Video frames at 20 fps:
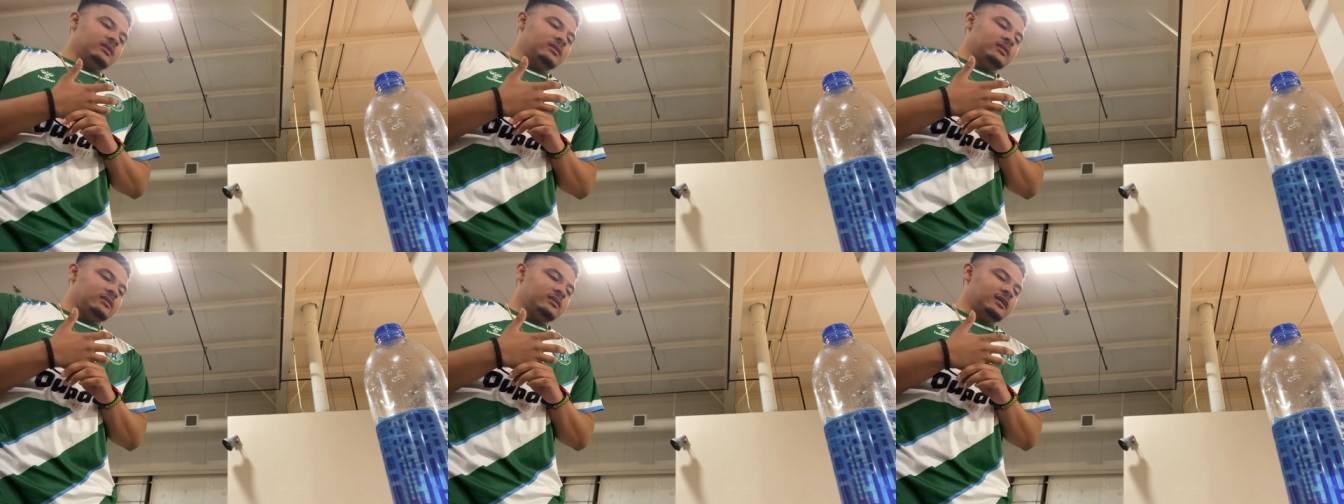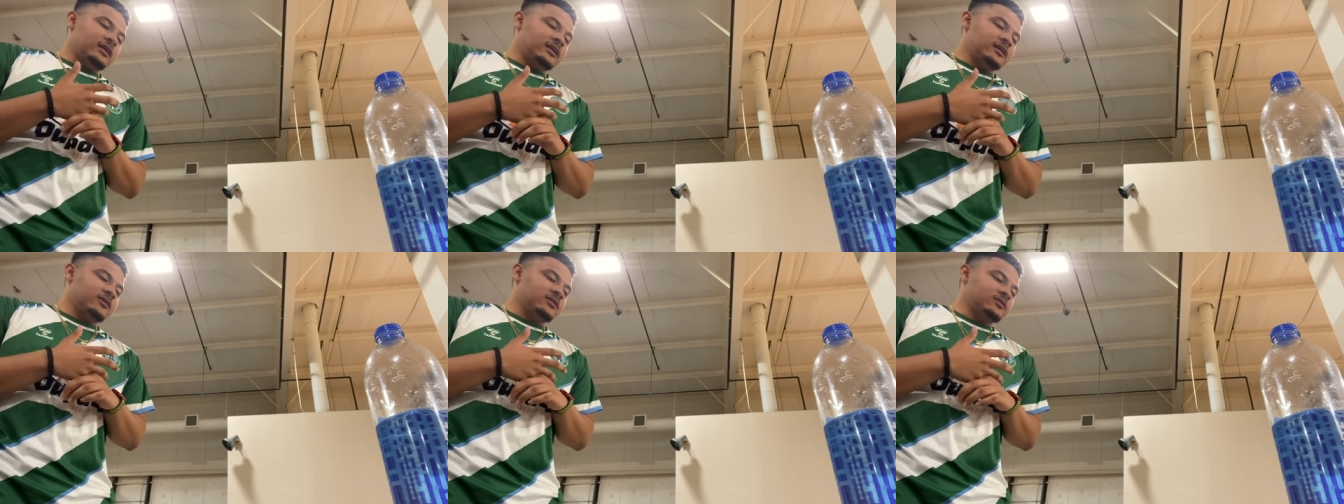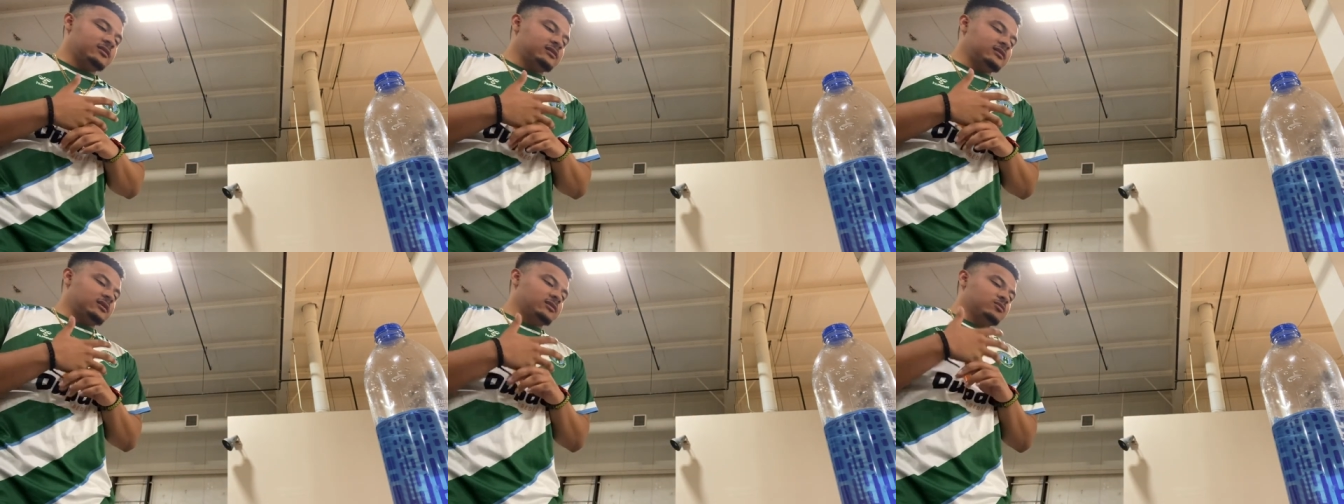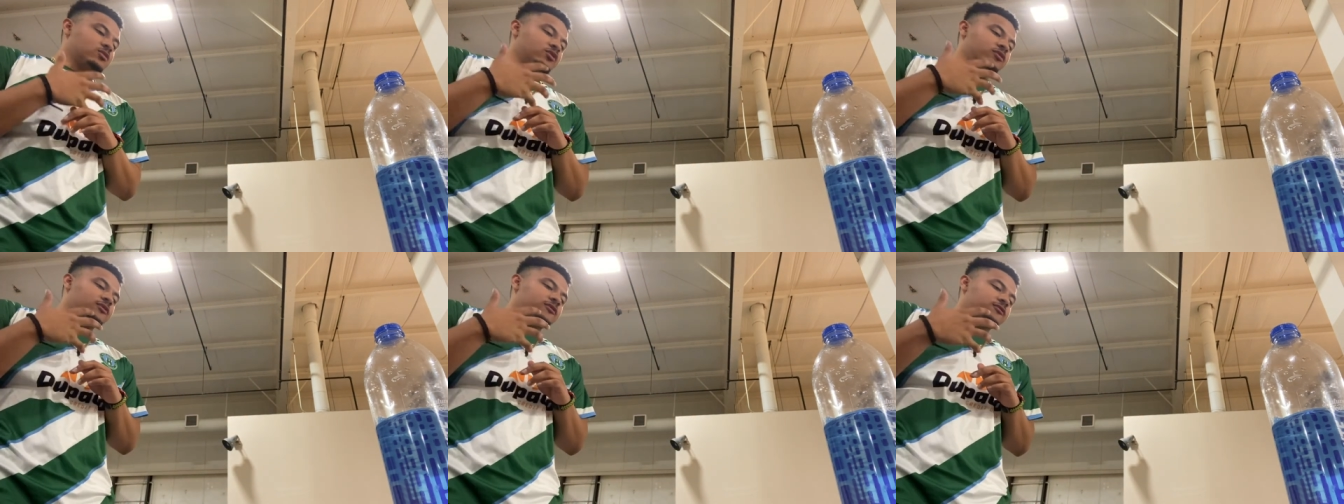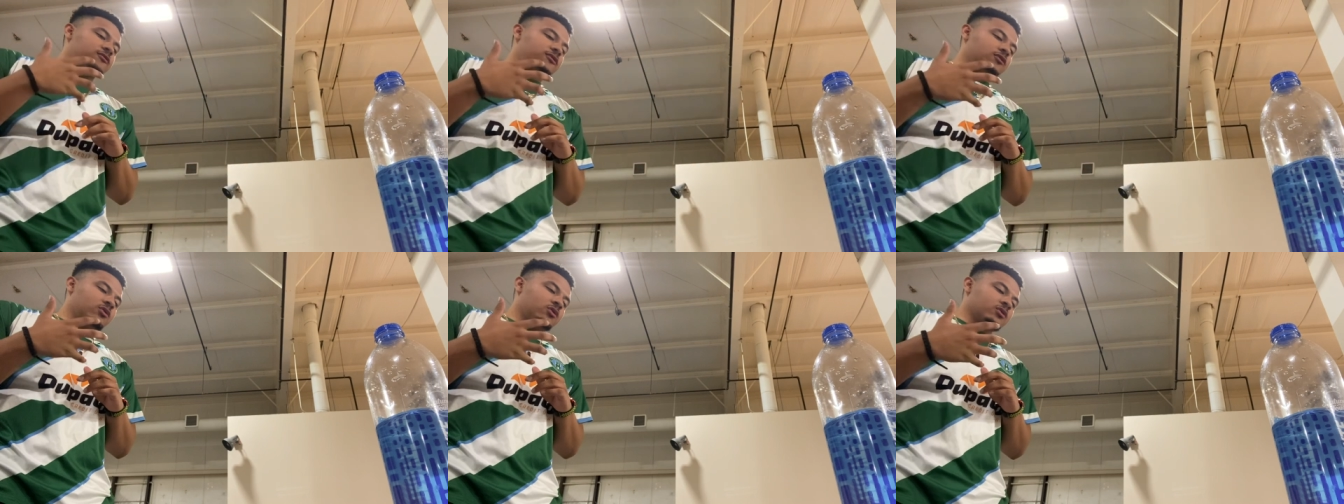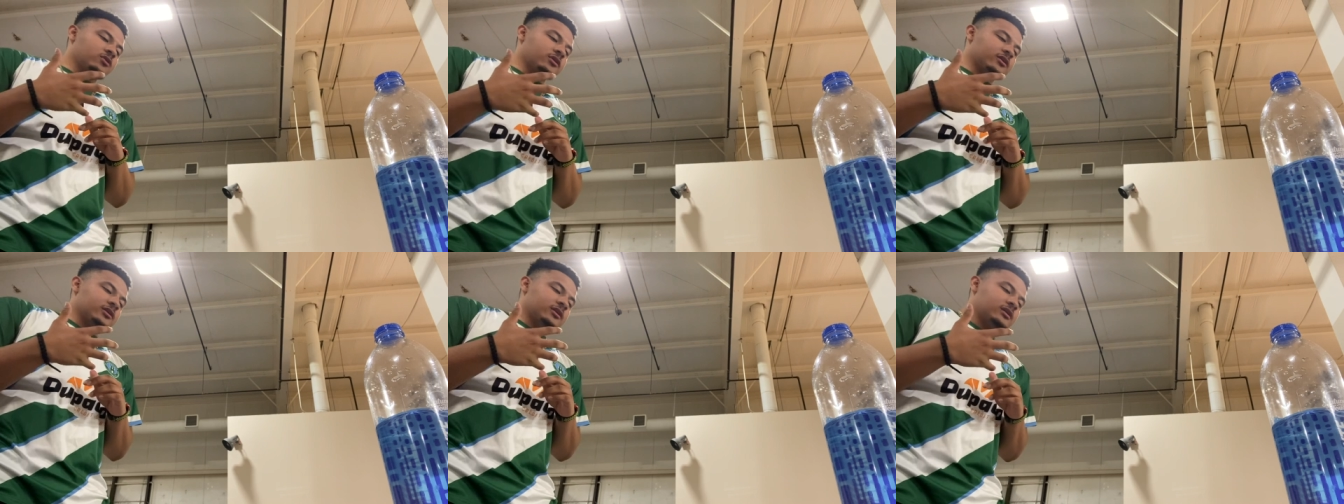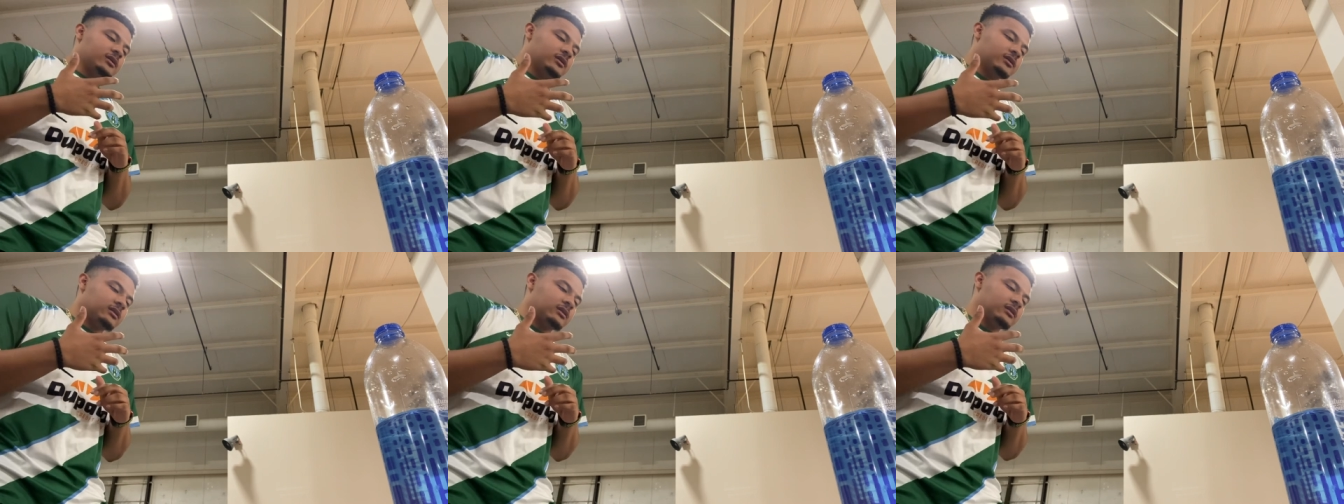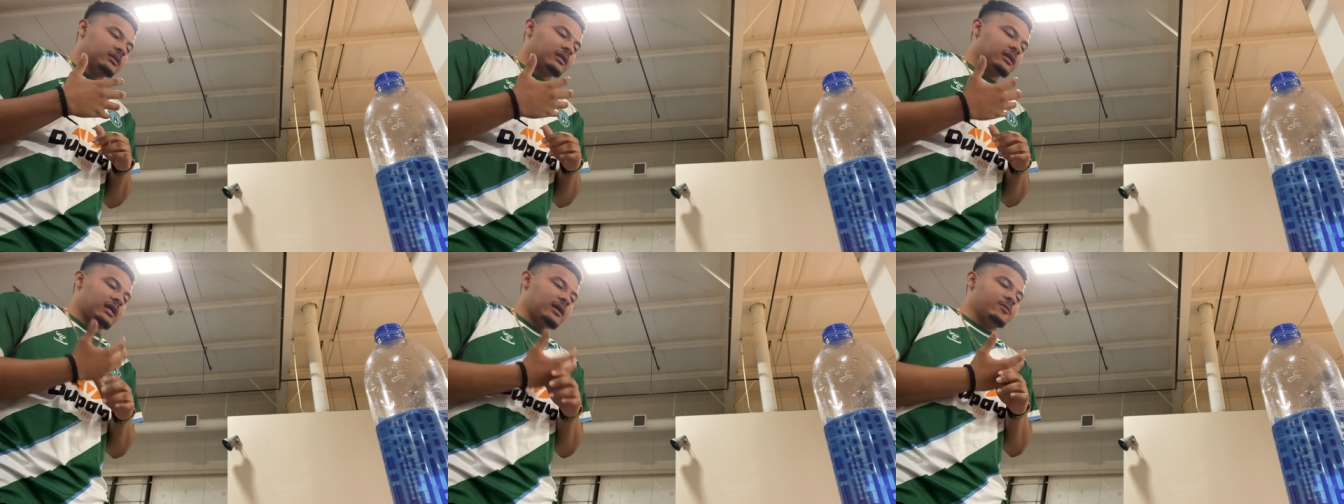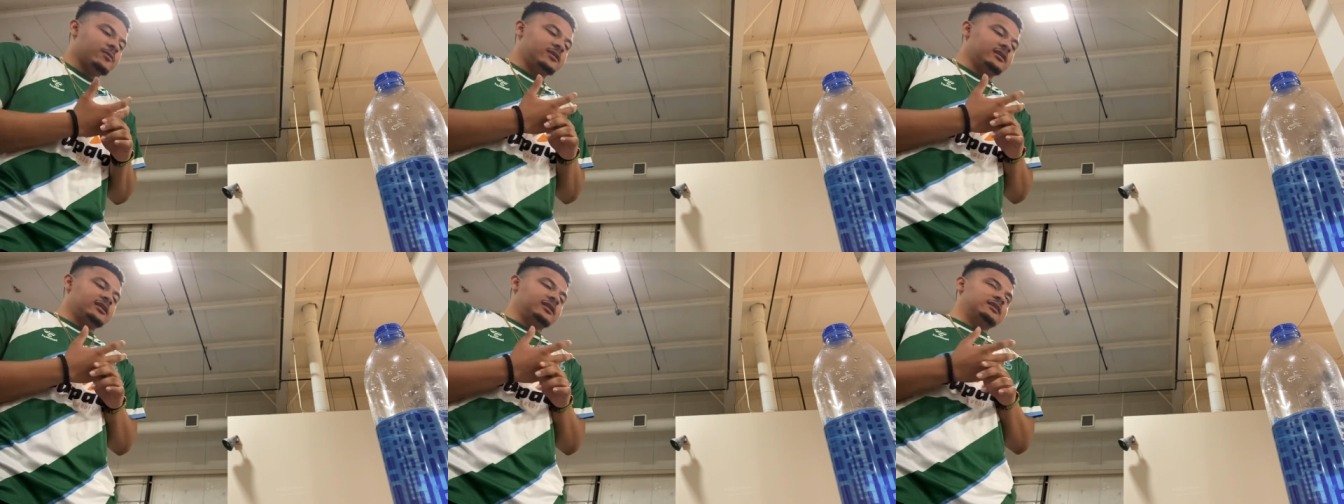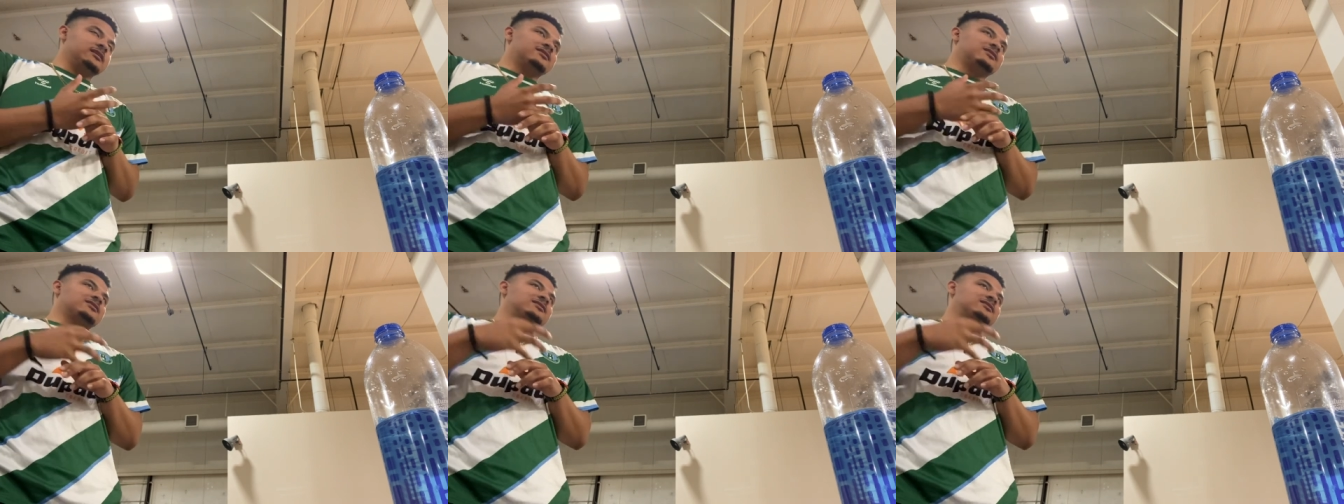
Now, on moving forward, I'm gonna need